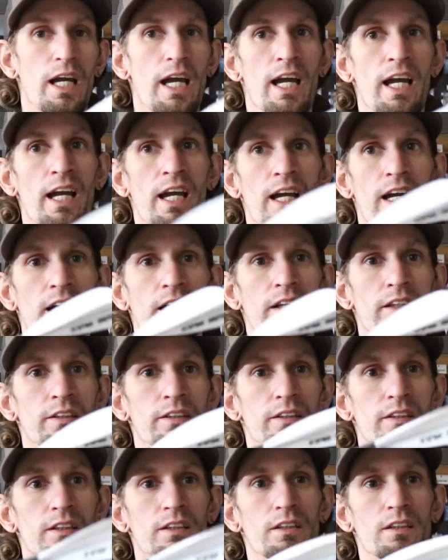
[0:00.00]

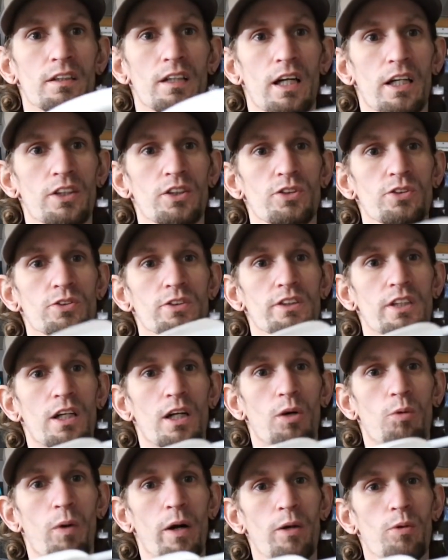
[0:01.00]
And I use
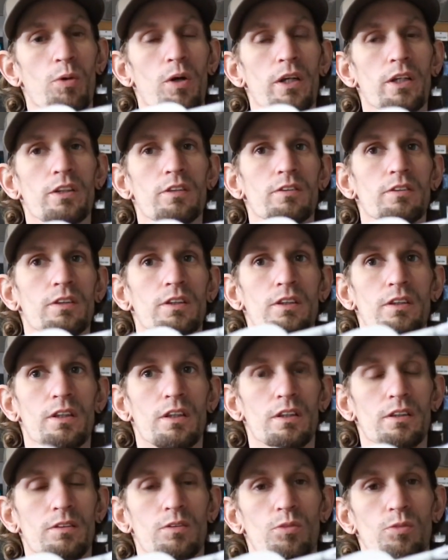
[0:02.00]
whitewater
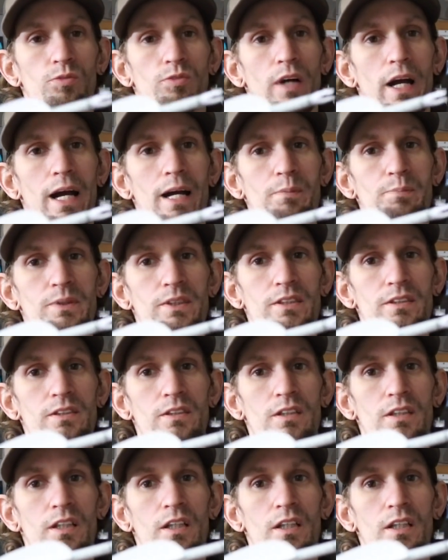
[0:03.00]
wraps.